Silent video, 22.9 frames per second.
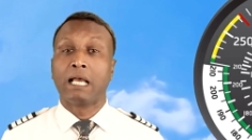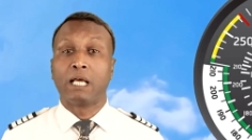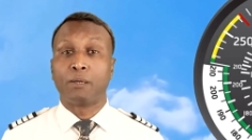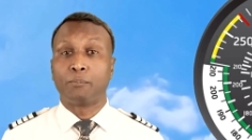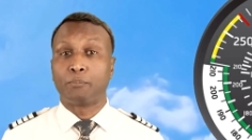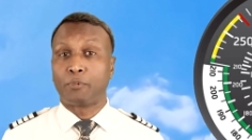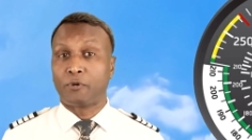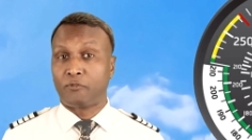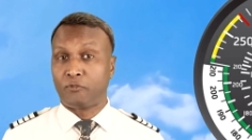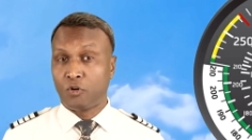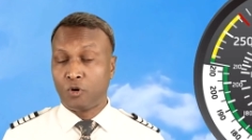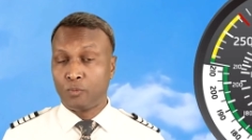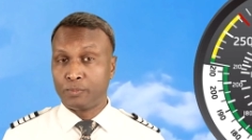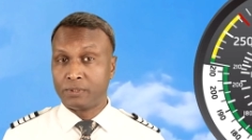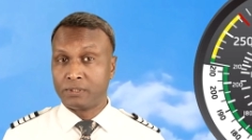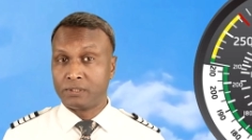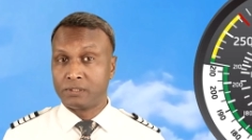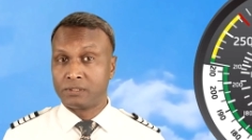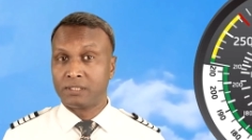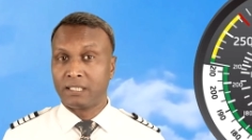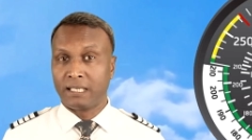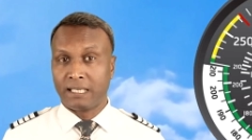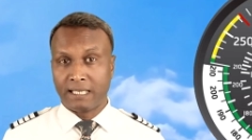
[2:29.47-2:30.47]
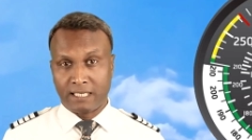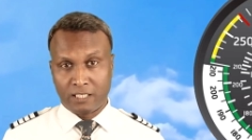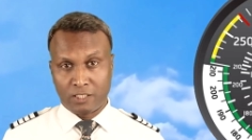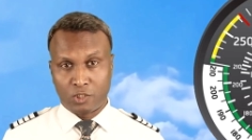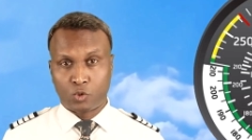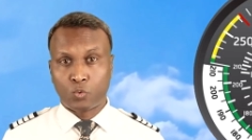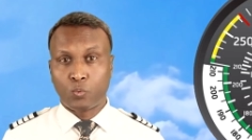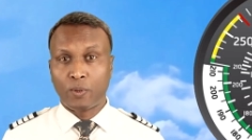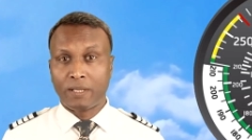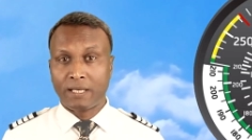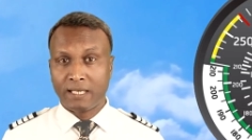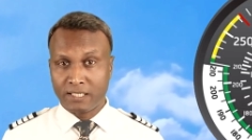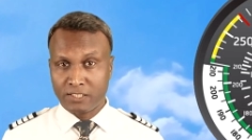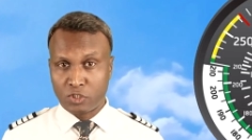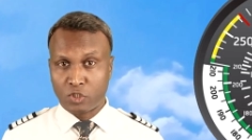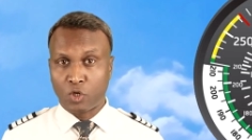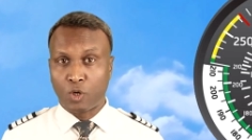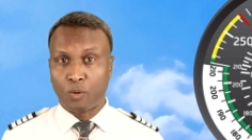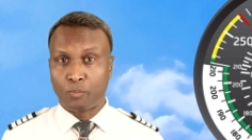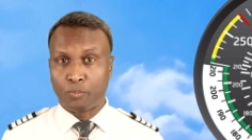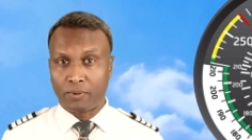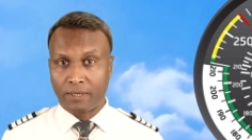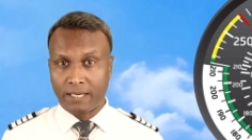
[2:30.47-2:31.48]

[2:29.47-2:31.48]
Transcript: and performance in twin-engine